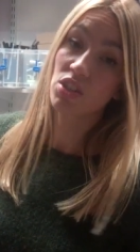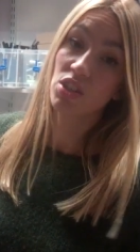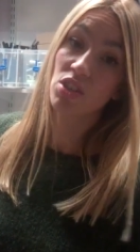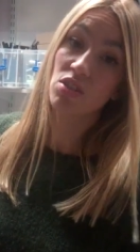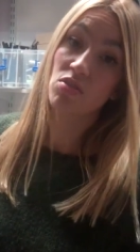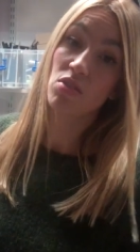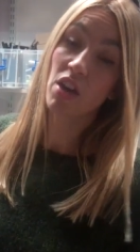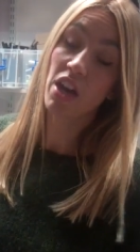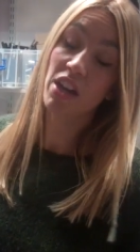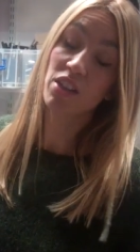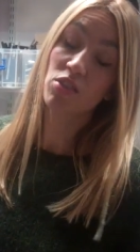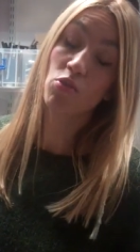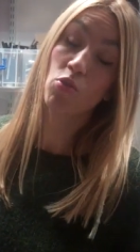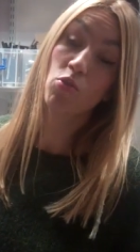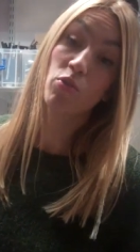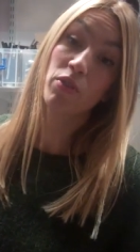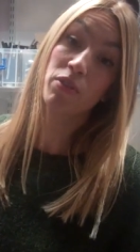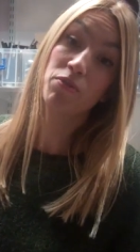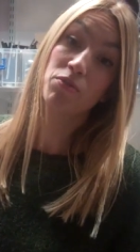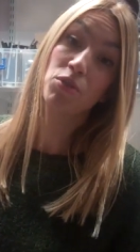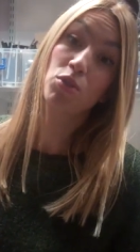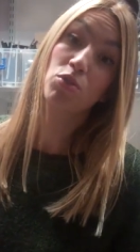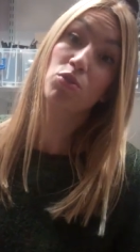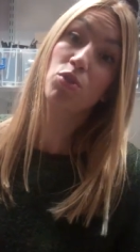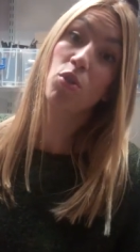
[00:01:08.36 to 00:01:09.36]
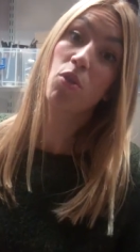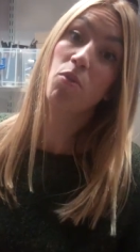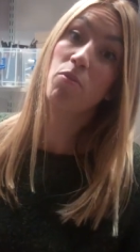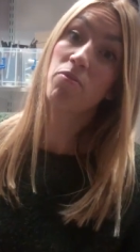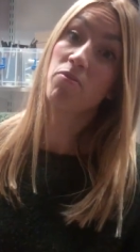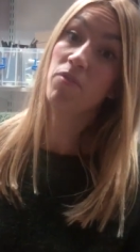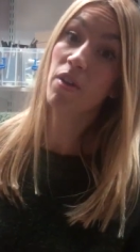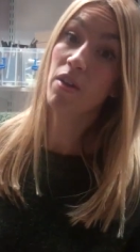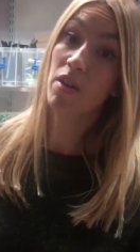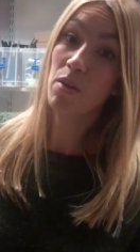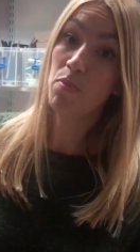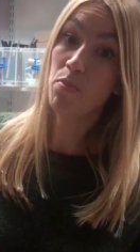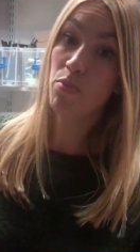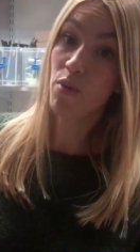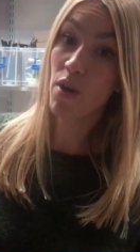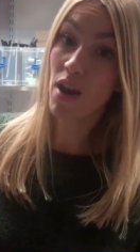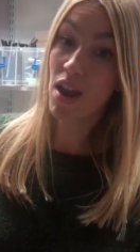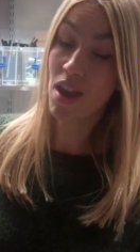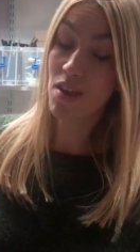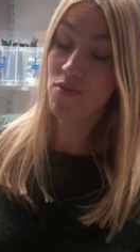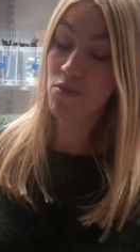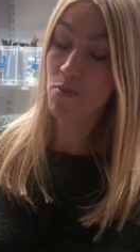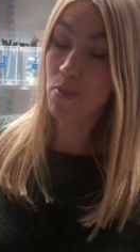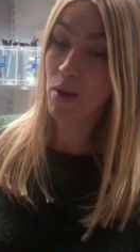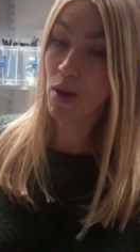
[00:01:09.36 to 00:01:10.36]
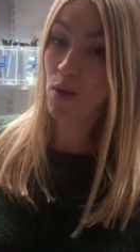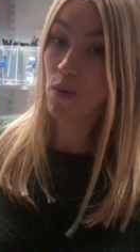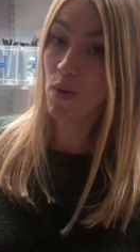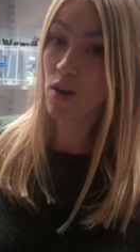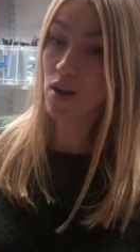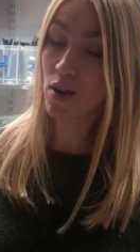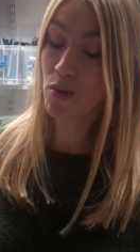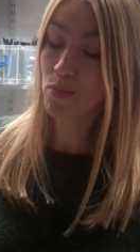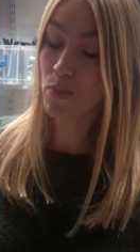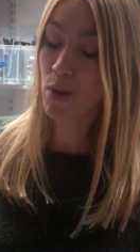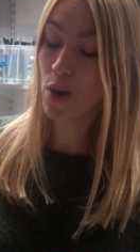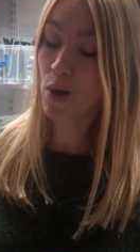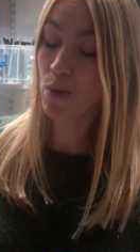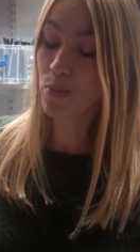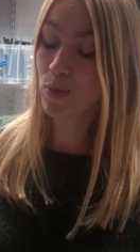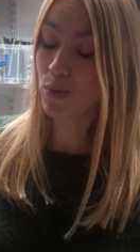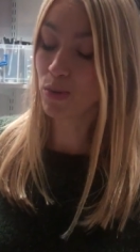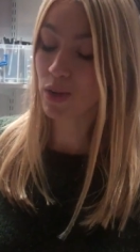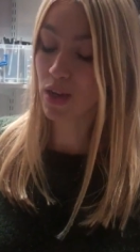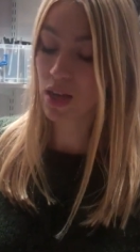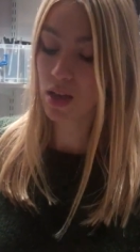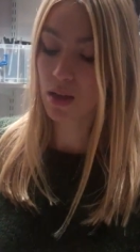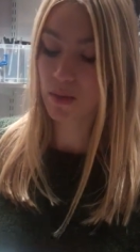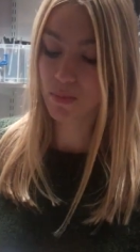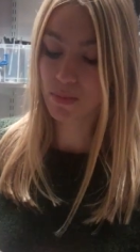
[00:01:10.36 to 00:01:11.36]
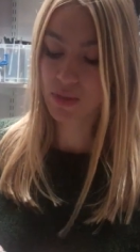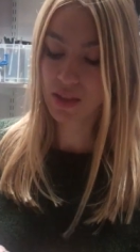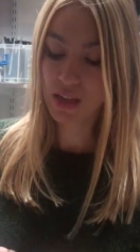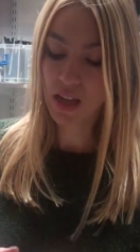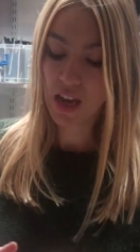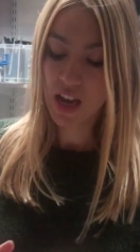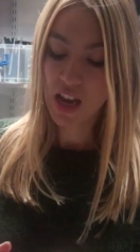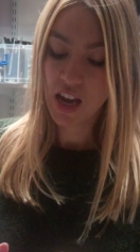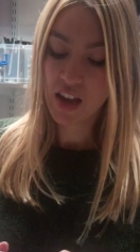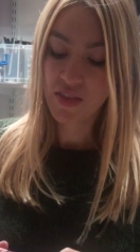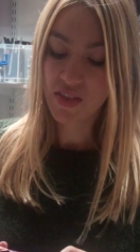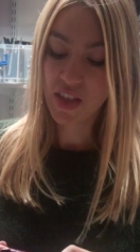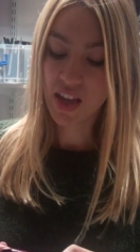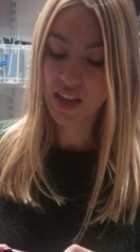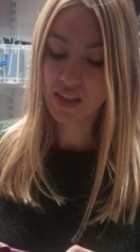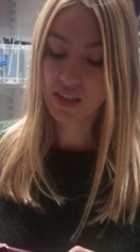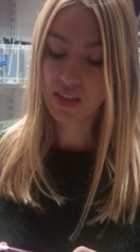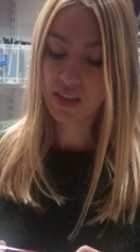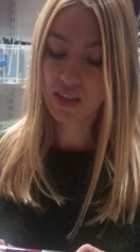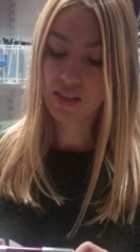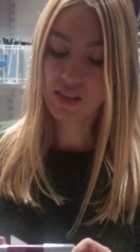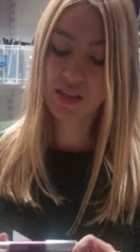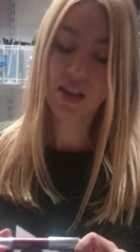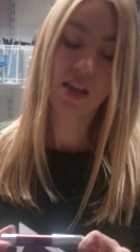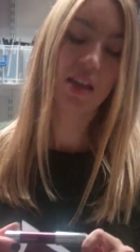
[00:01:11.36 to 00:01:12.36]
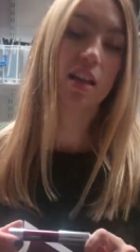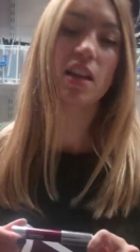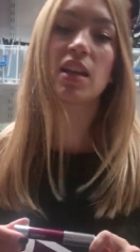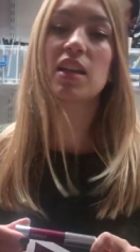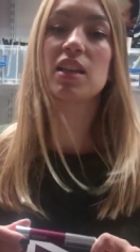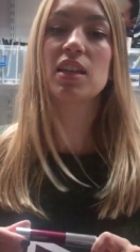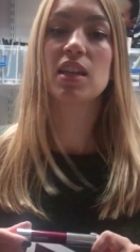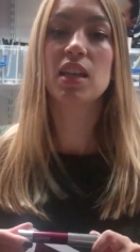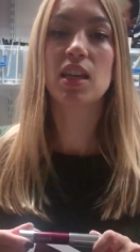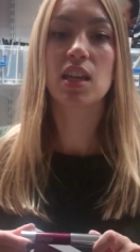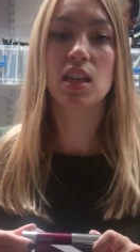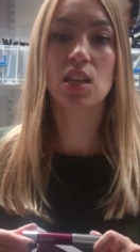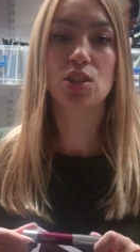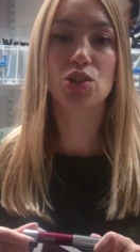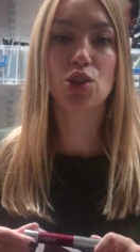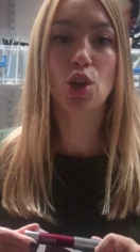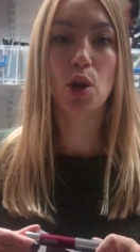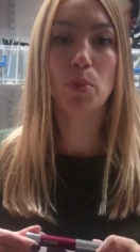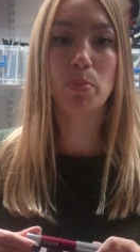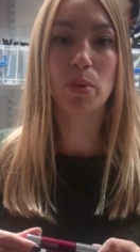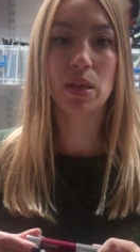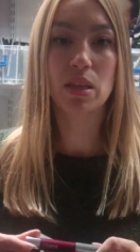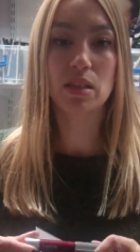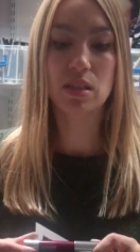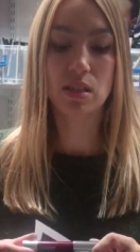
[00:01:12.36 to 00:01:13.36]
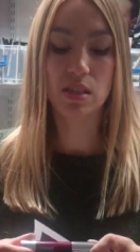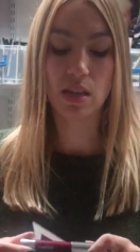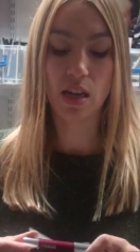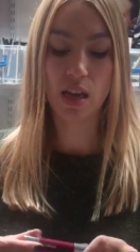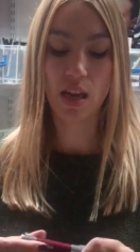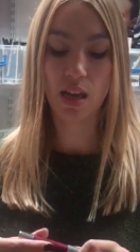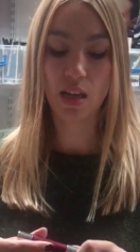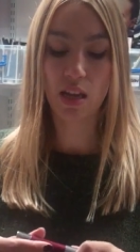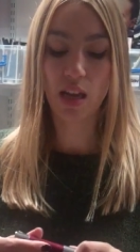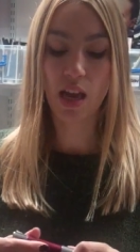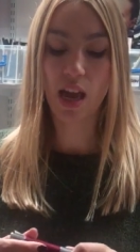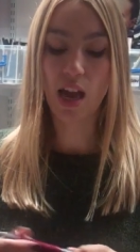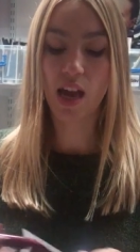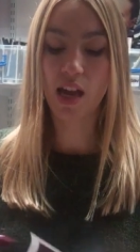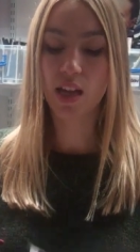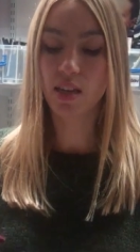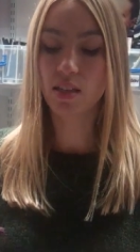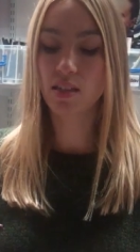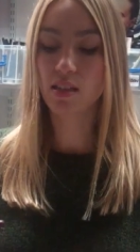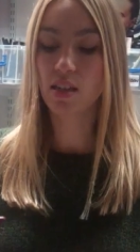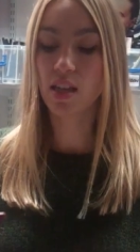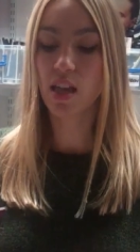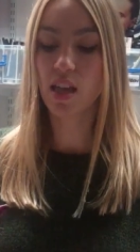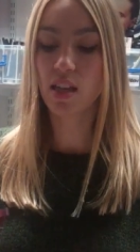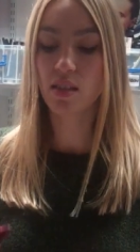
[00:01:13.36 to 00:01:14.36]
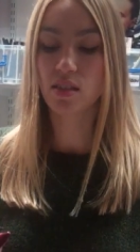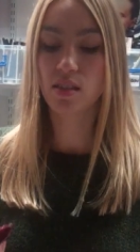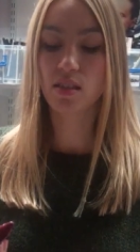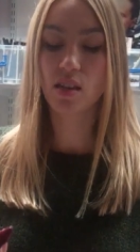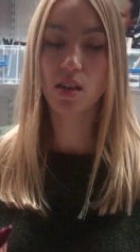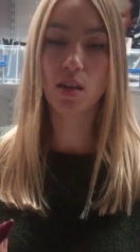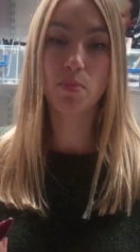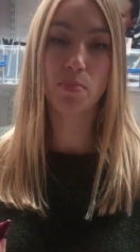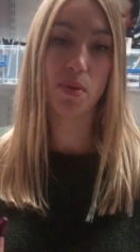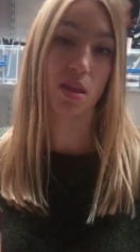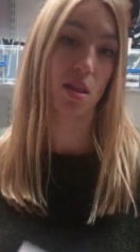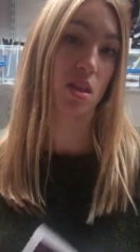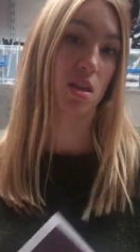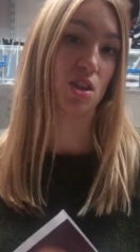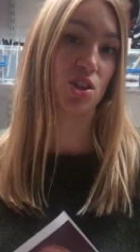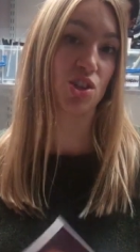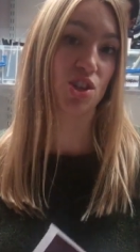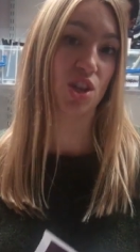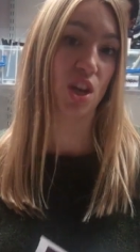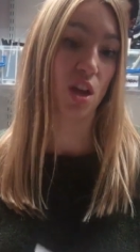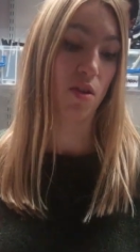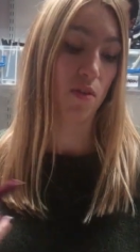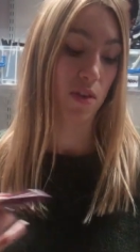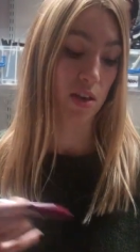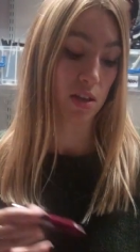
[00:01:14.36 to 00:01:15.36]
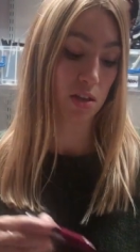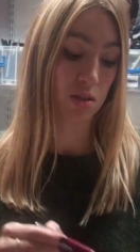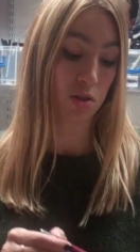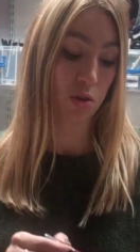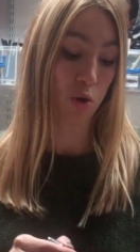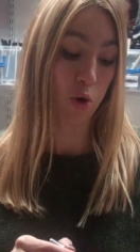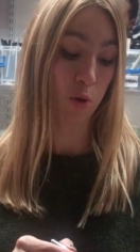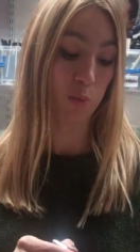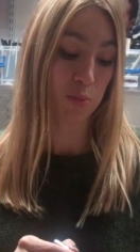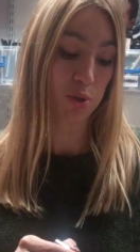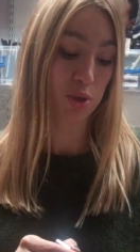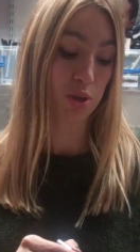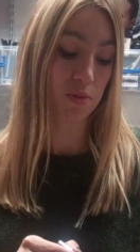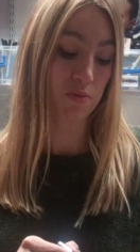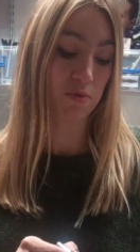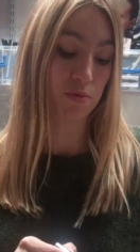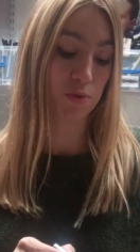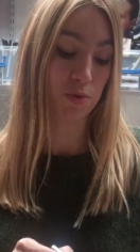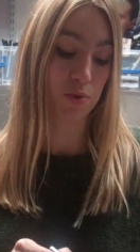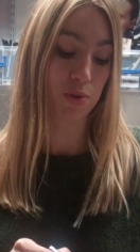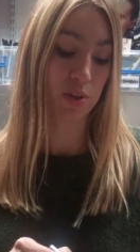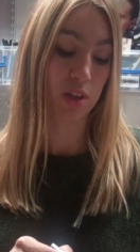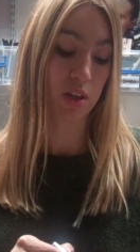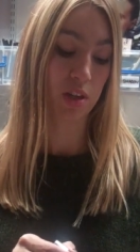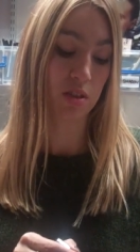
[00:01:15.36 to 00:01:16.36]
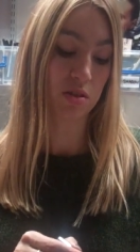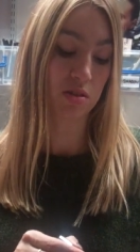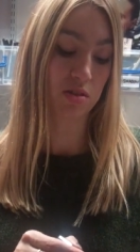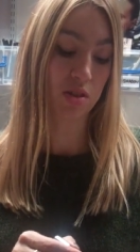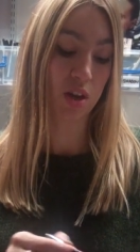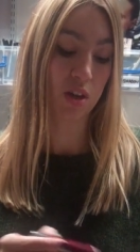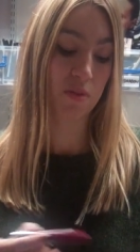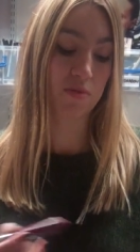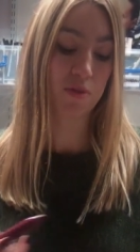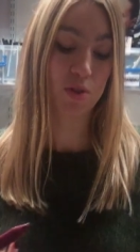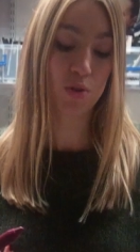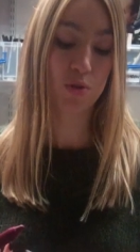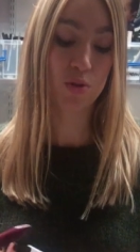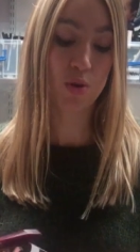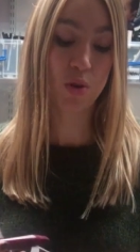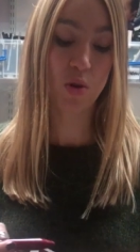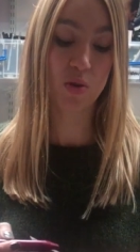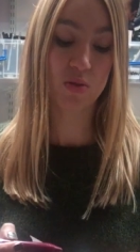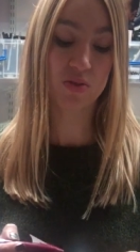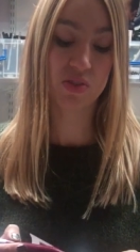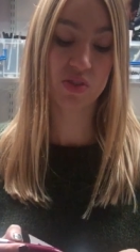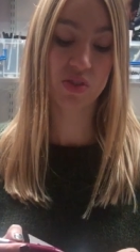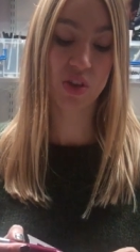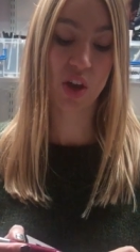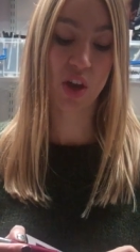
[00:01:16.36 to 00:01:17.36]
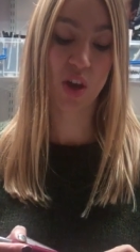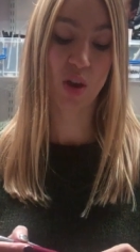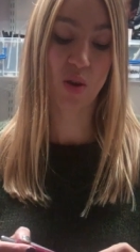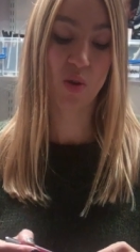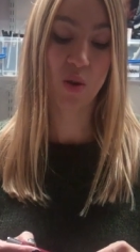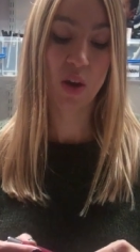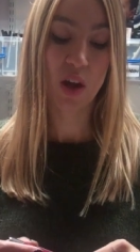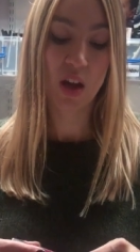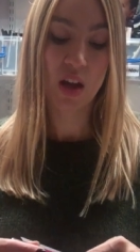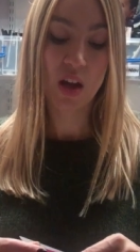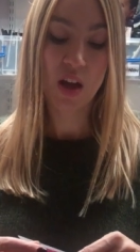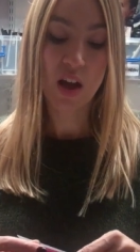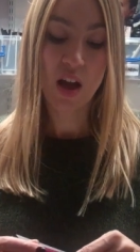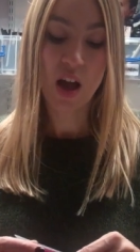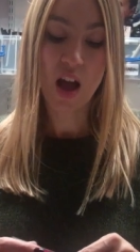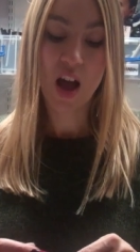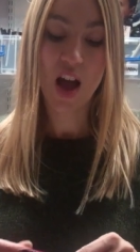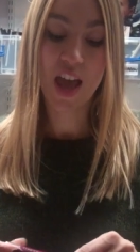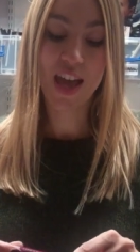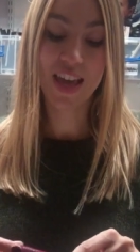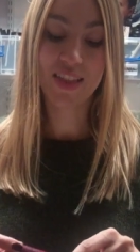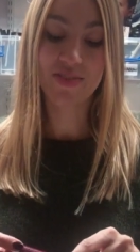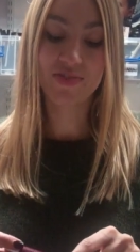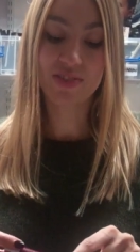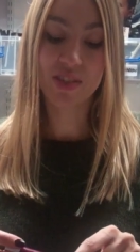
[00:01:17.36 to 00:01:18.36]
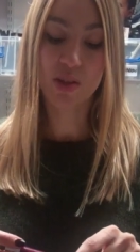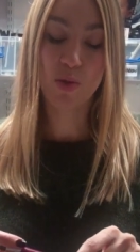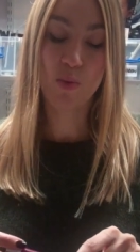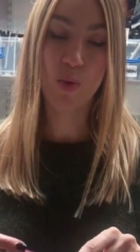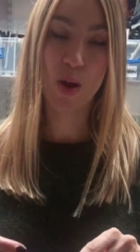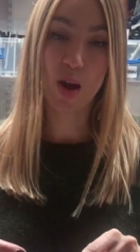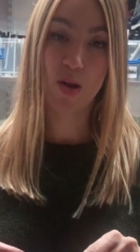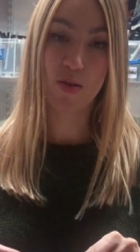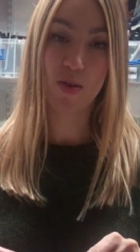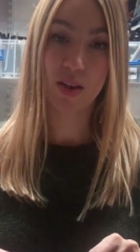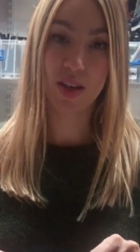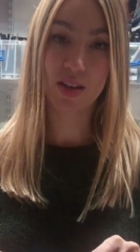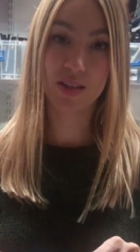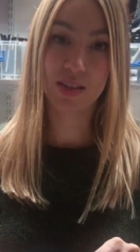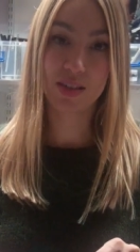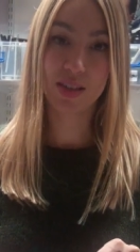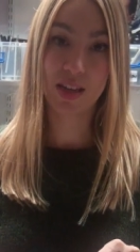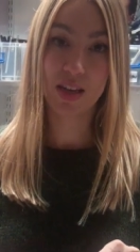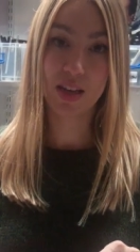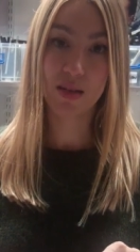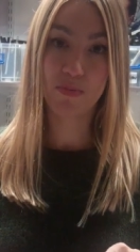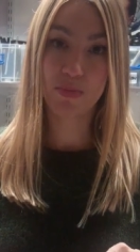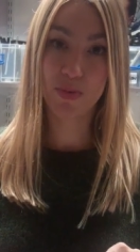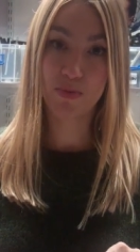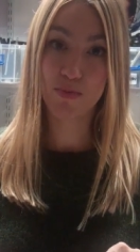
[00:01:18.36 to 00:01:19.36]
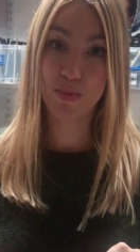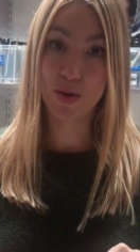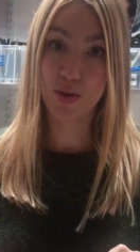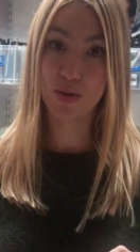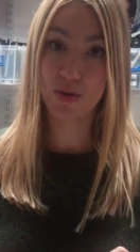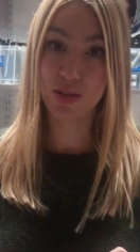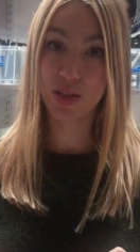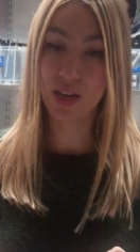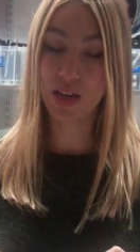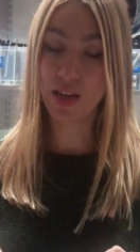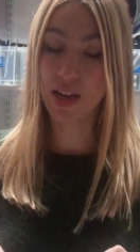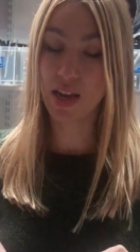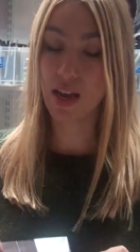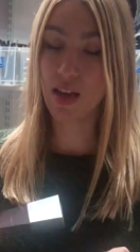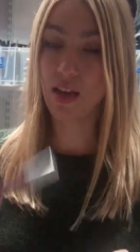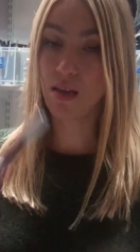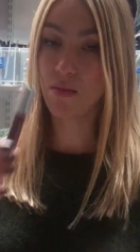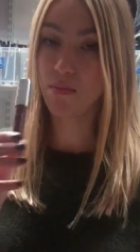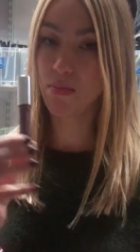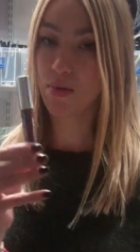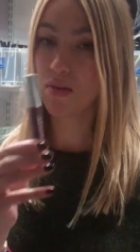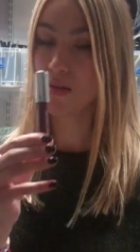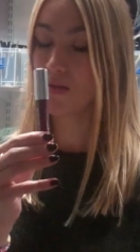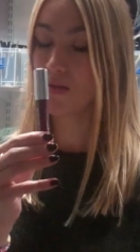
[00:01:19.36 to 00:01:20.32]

and you and or if you're not very brave about wearing purple lips, there's this Clinique Chubby Stick and it's going to be the sheerest option for you. So if you're not so into wearing a deep moody lip,